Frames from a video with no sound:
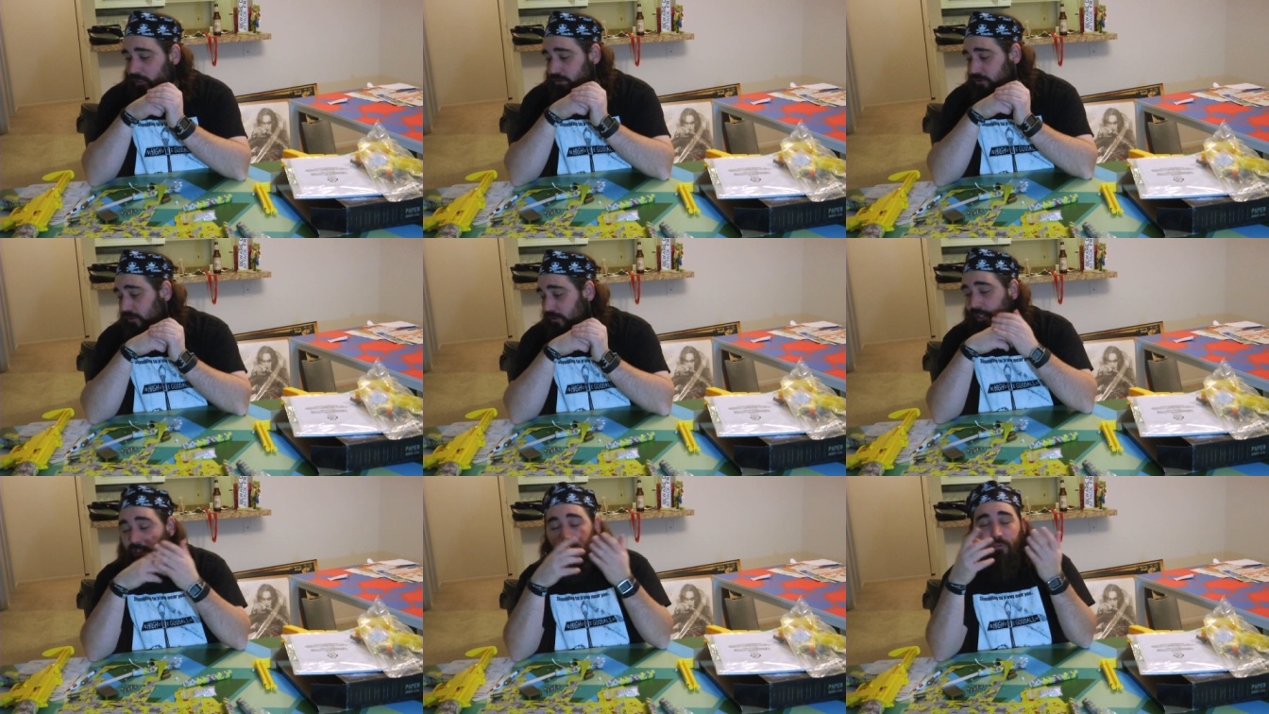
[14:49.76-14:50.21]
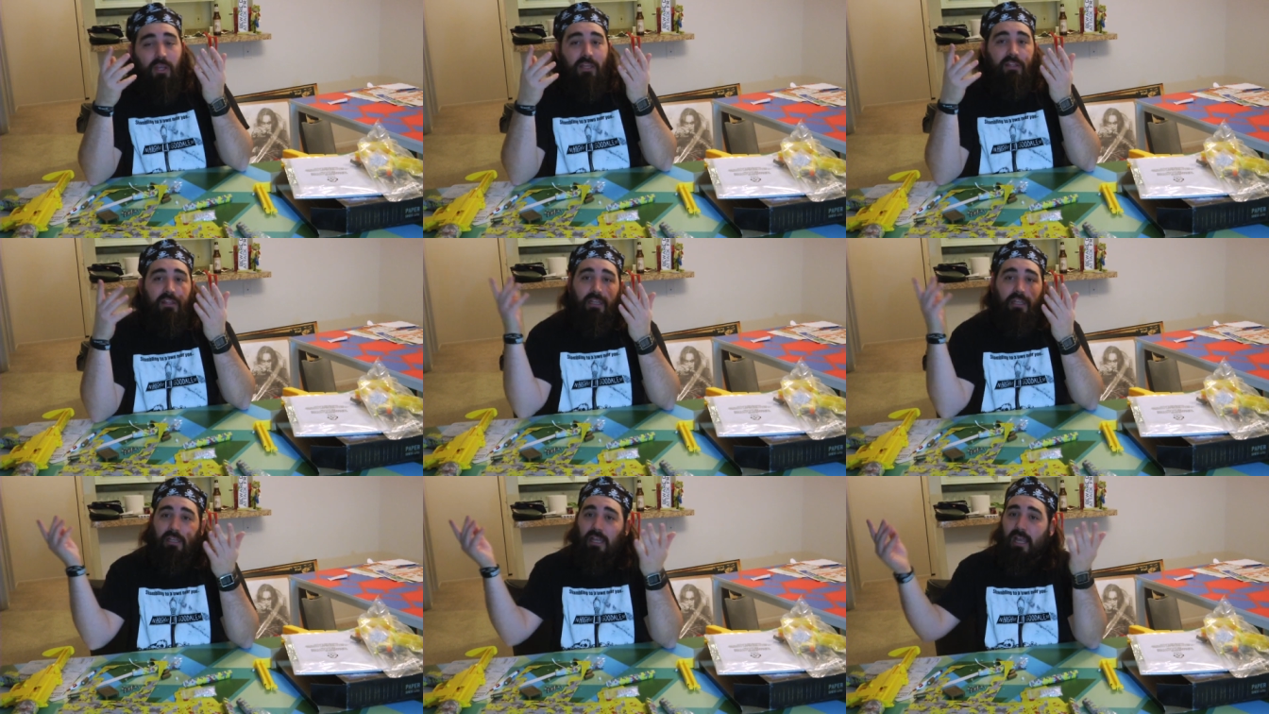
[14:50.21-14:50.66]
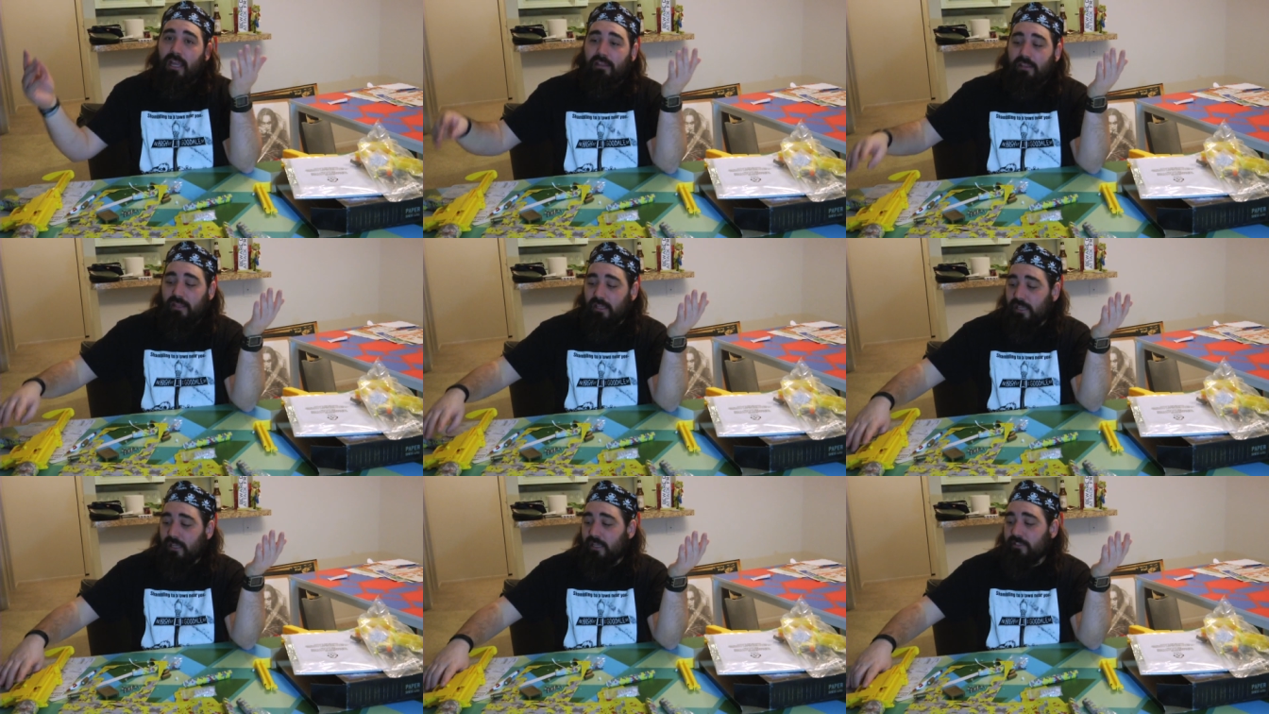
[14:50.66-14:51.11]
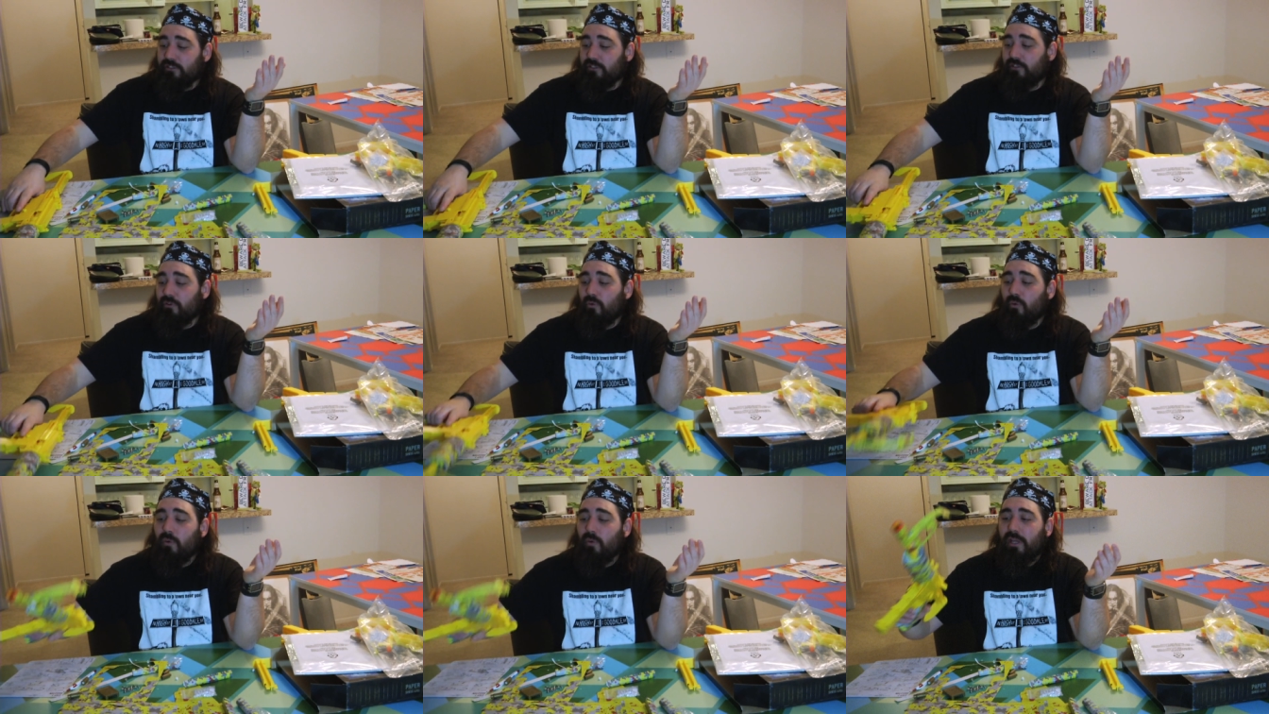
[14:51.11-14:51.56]
So that's what I think. I think as a
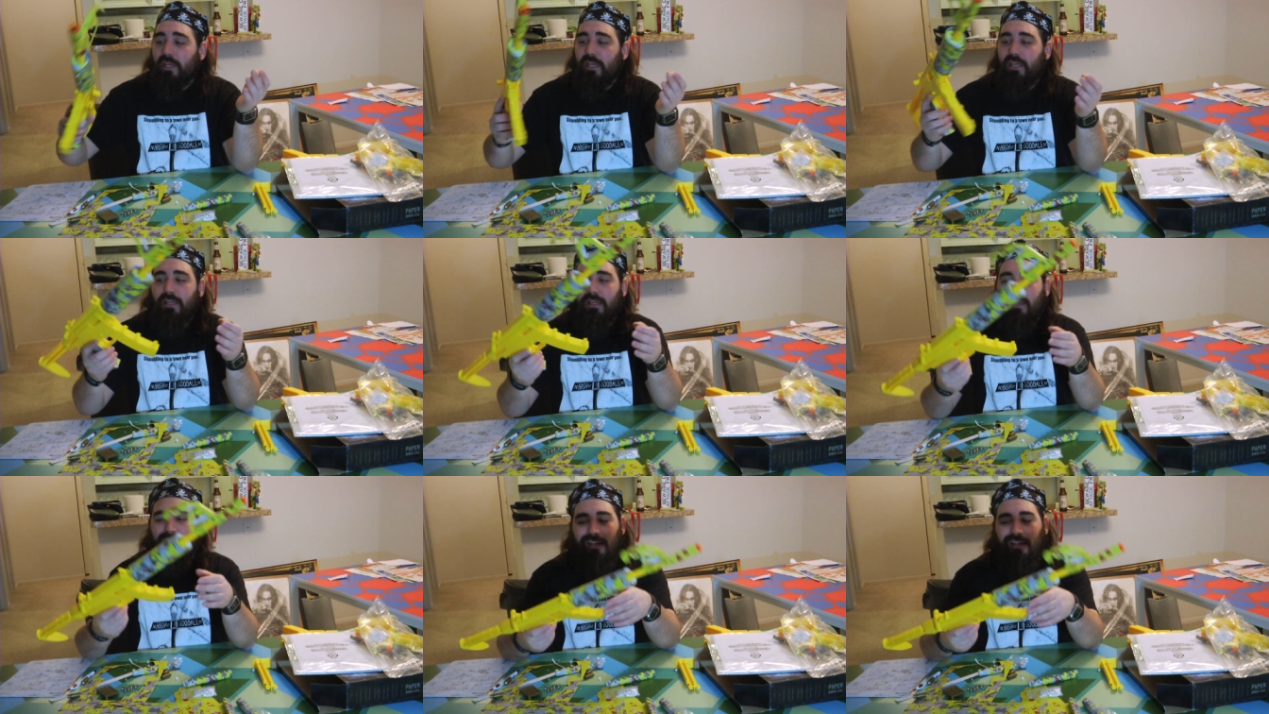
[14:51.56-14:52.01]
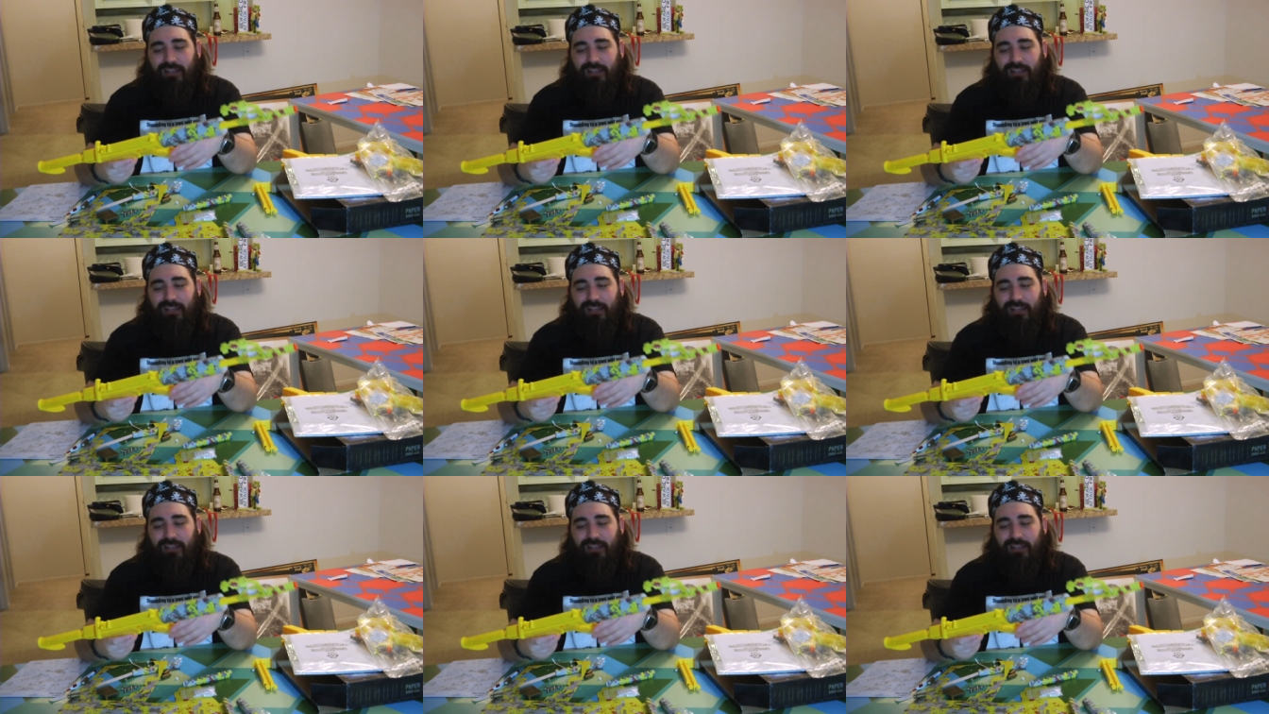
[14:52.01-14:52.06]
toy,